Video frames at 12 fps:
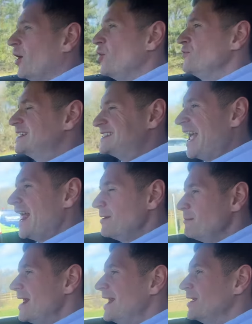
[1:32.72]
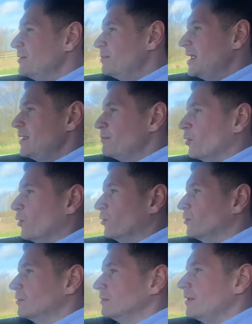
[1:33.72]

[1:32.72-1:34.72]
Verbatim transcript: over 10 million million people